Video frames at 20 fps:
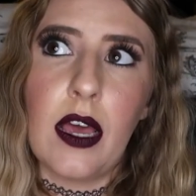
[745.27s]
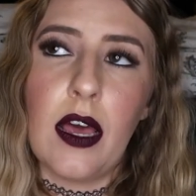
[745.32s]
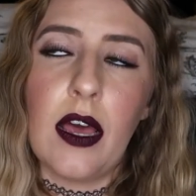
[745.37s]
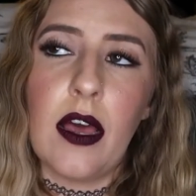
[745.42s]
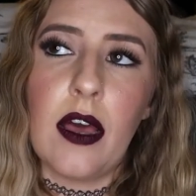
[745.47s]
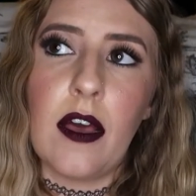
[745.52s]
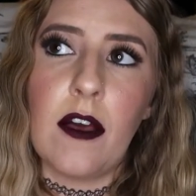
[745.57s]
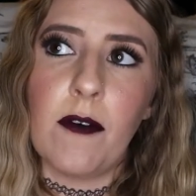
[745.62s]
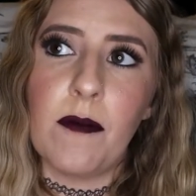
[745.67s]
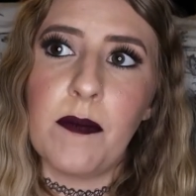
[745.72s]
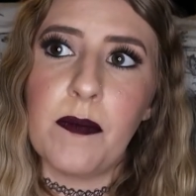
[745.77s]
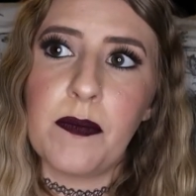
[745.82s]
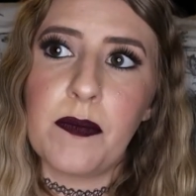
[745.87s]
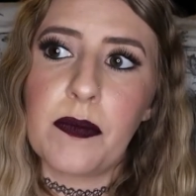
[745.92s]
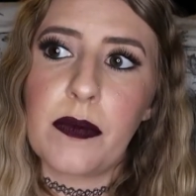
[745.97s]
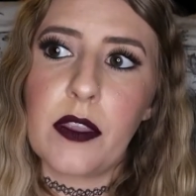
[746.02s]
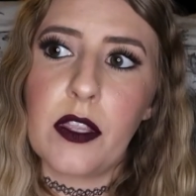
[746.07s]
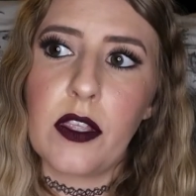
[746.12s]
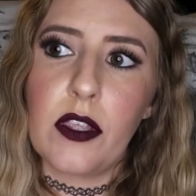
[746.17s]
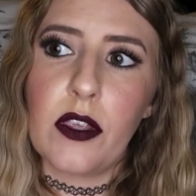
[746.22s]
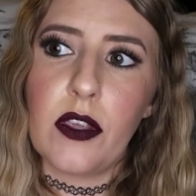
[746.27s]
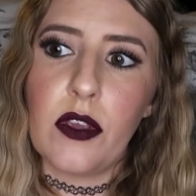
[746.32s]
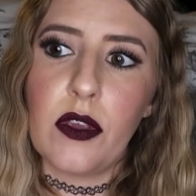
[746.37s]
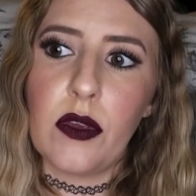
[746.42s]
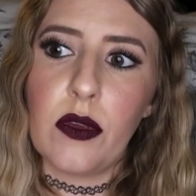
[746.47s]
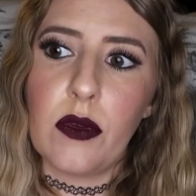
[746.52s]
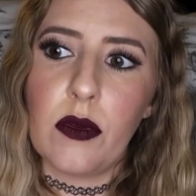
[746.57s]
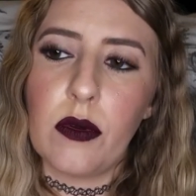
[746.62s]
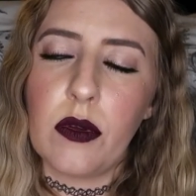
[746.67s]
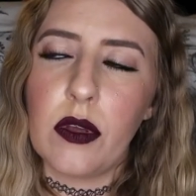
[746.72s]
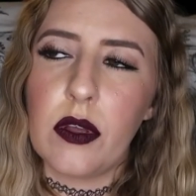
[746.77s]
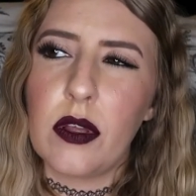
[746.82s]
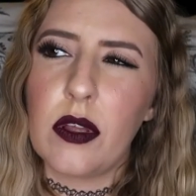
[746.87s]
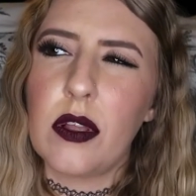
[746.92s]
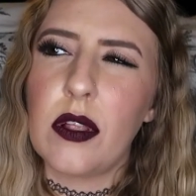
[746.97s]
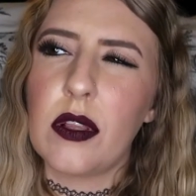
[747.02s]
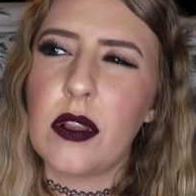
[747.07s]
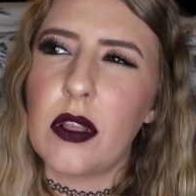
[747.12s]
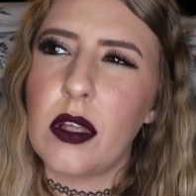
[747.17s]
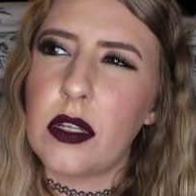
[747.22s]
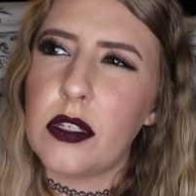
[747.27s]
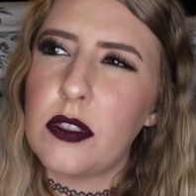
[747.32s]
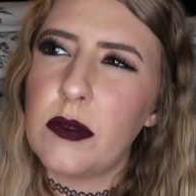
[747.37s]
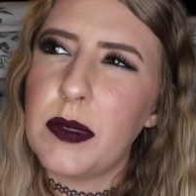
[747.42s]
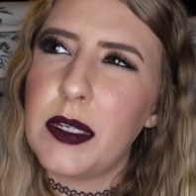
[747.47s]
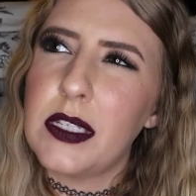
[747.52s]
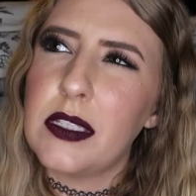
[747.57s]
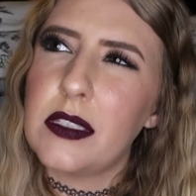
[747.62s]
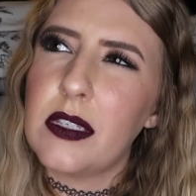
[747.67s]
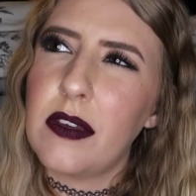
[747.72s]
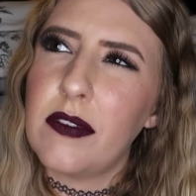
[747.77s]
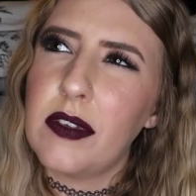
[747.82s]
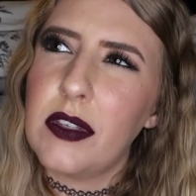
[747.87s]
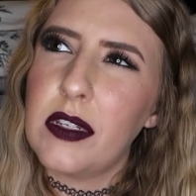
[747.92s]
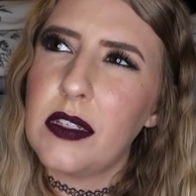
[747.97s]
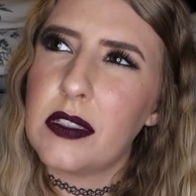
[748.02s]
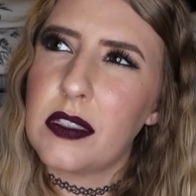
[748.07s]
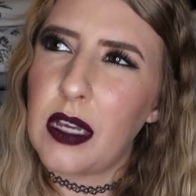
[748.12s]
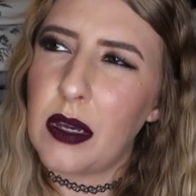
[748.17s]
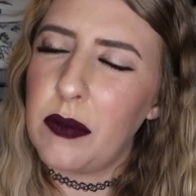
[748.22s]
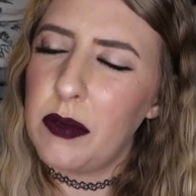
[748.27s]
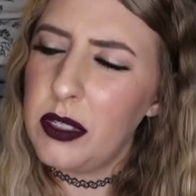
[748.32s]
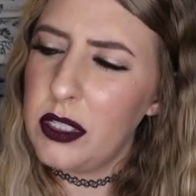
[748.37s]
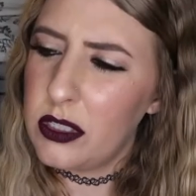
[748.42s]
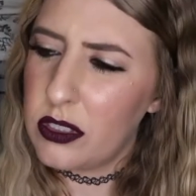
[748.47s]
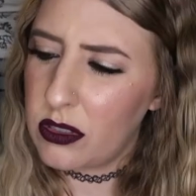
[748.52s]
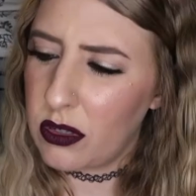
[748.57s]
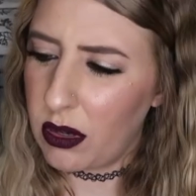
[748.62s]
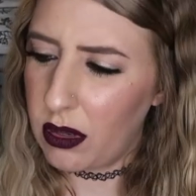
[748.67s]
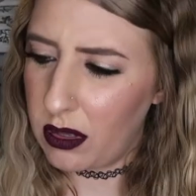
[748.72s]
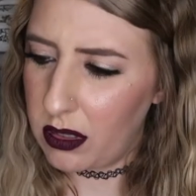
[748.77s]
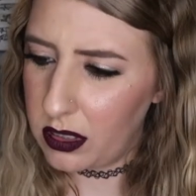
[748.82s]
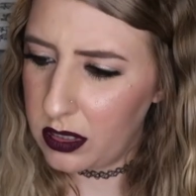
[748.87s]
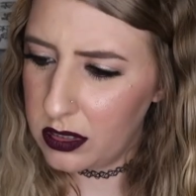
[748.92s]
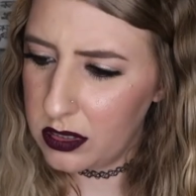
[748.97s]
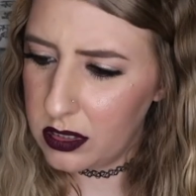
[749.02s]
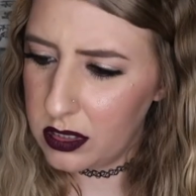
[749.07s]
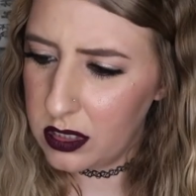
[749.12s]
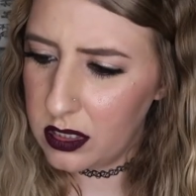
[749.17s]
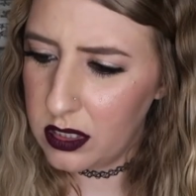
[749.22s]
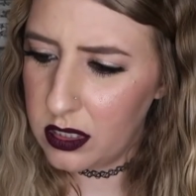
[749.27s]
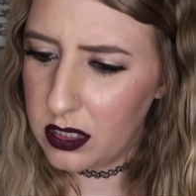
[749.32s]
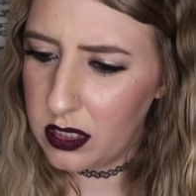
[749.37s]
Um, you, Launch Bay seven? Is that what it's called?